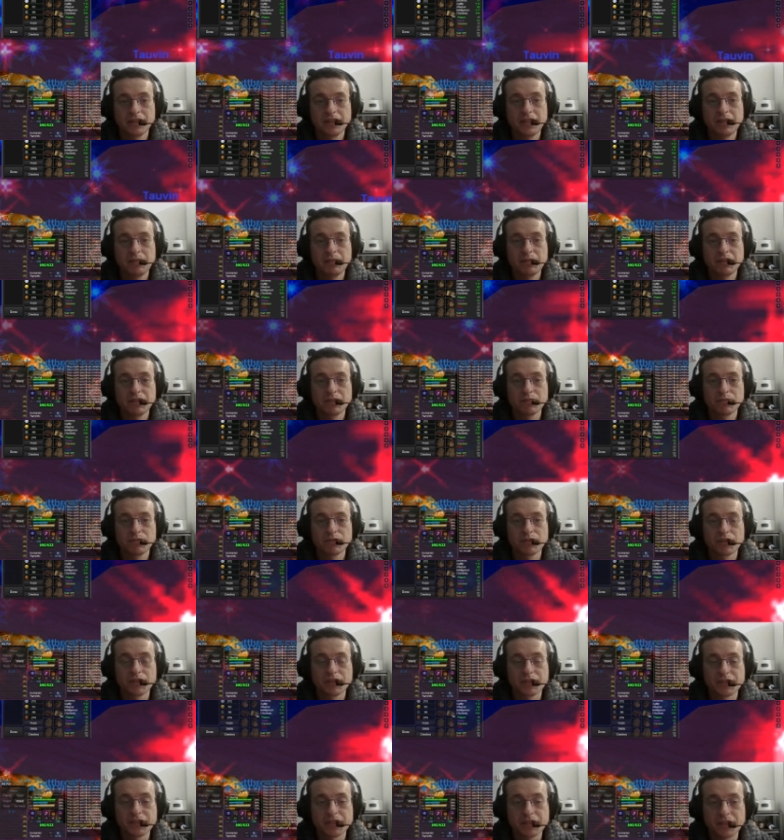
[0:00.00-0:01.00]
Keeping the
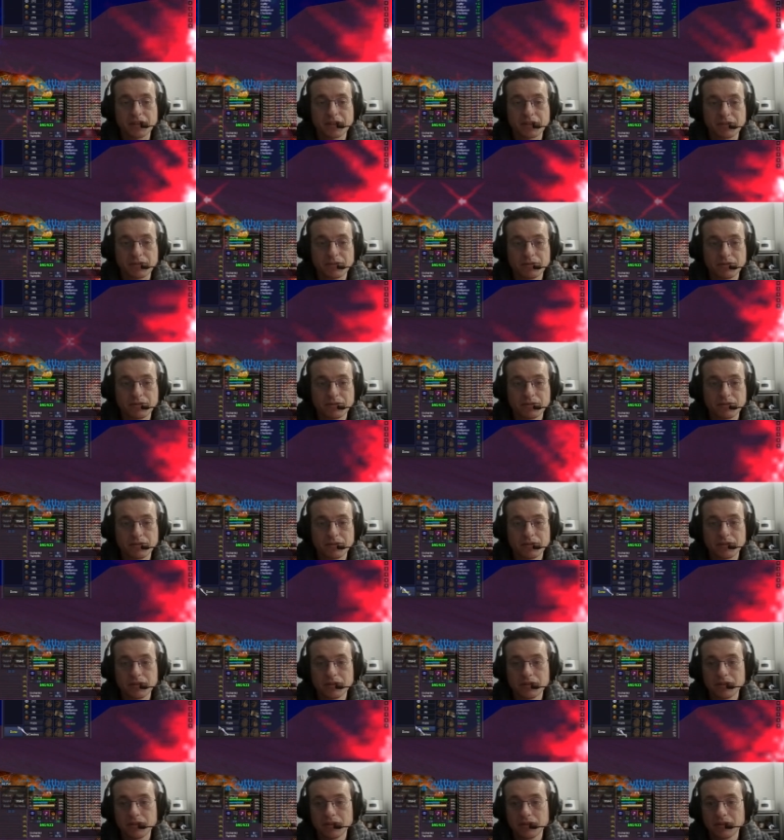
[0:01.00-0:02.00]
bronze, though.
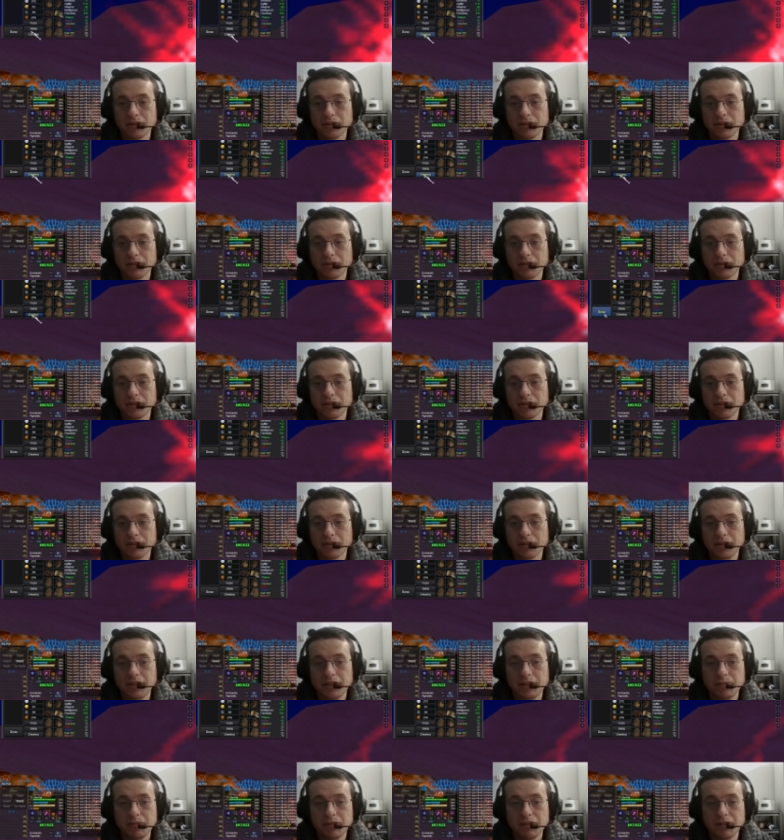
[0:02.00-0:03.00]

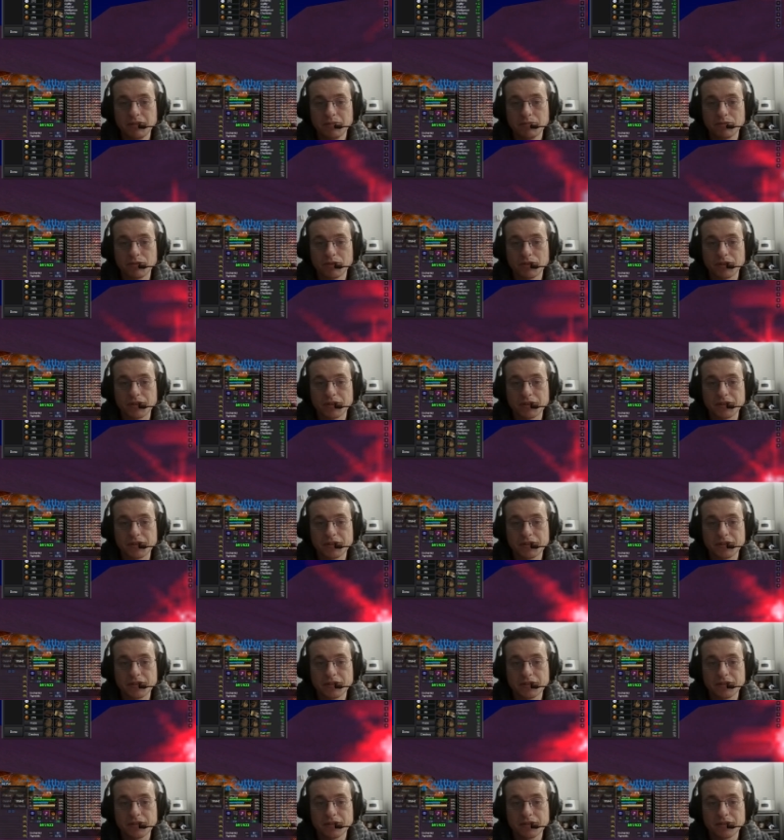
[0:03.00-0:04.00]
Keeping the
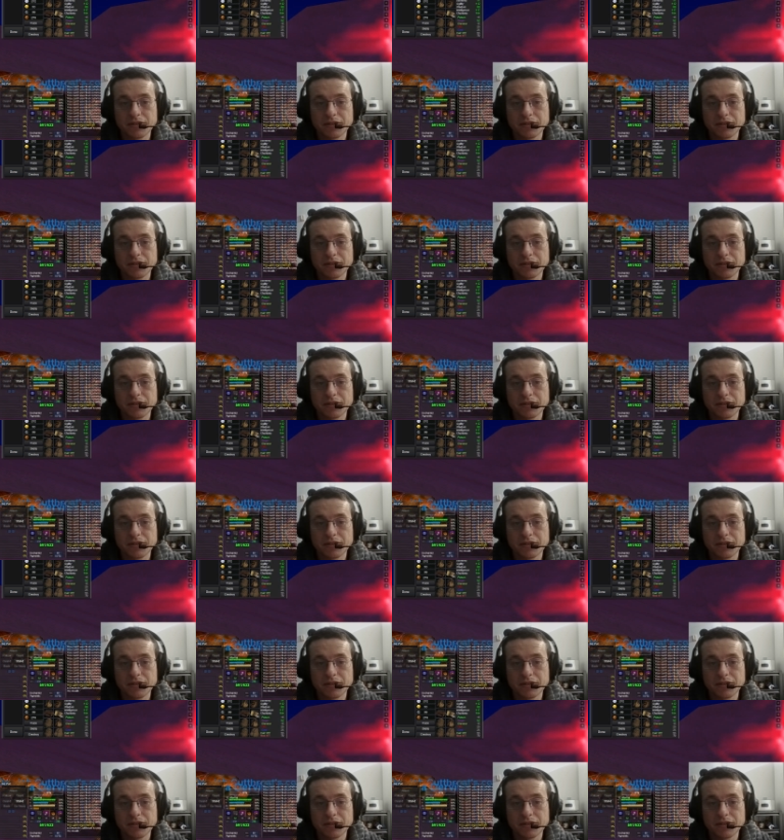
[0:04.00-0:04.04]
bronze.